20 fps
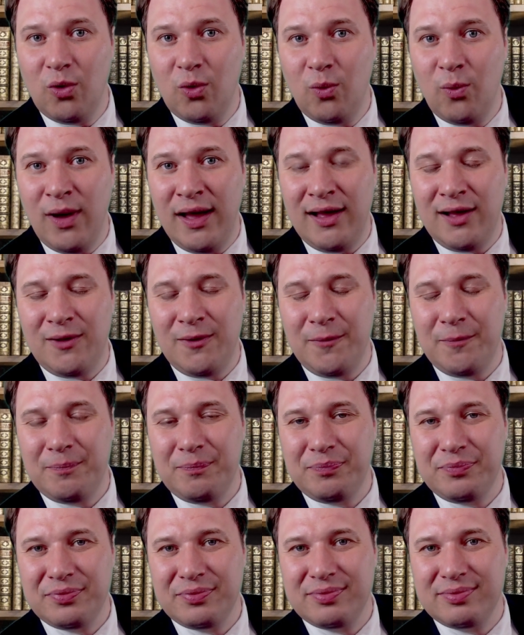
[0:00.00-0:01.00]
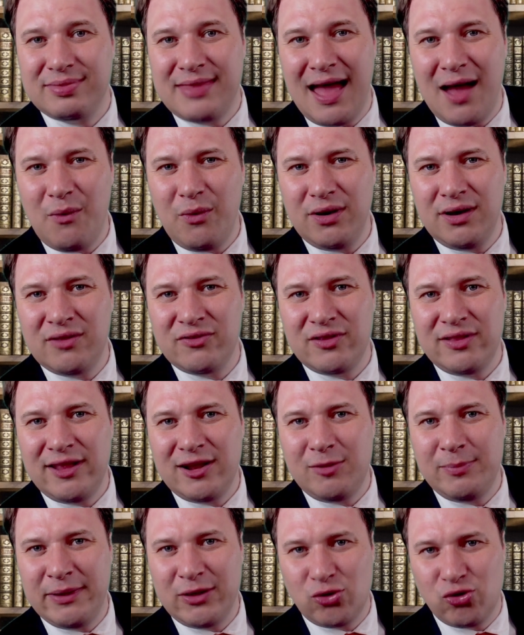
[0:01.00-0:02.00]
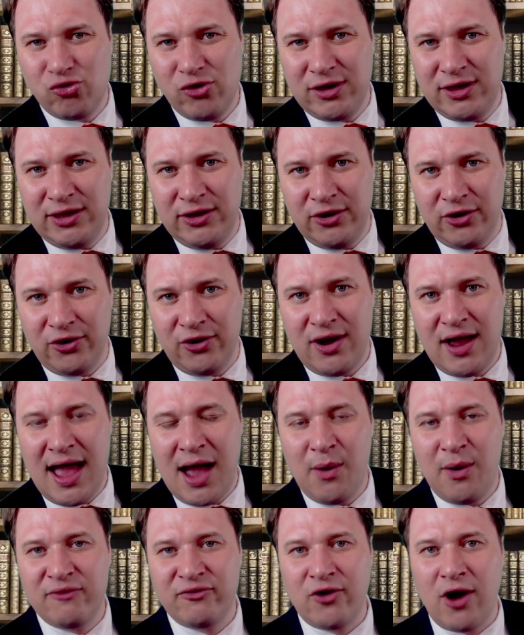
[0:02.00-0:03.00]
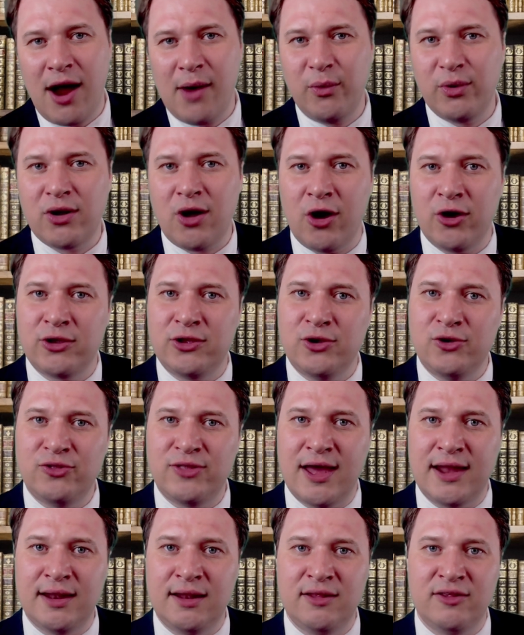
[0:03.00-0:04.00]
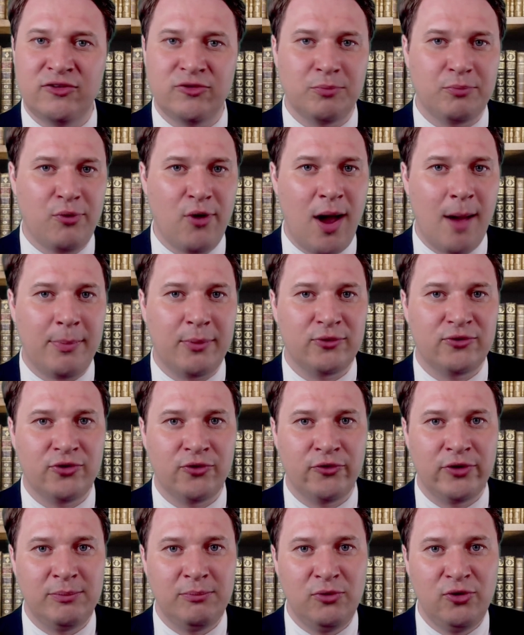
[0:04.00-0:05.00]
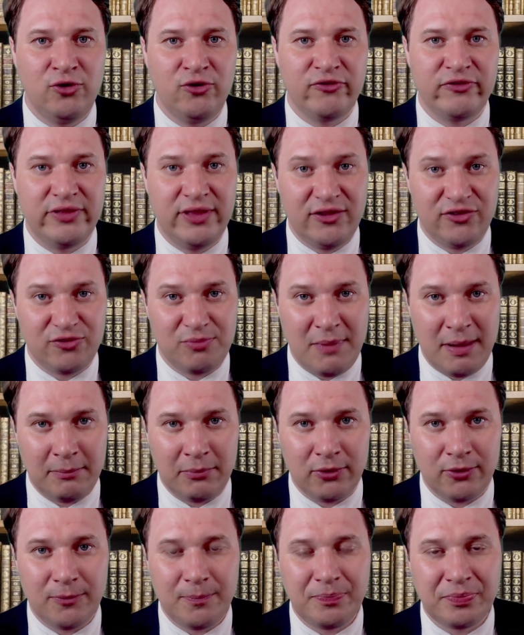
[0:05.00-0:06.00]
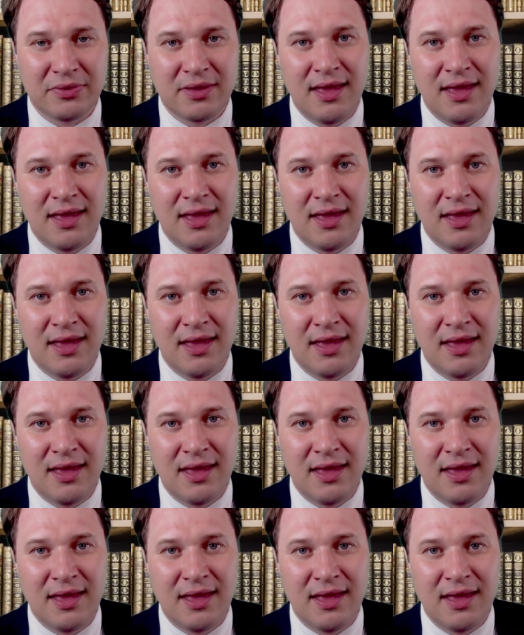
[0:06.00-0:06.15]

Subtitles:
Well, that one is a little bit trickier. However, I would argue that it is improper to remove this member.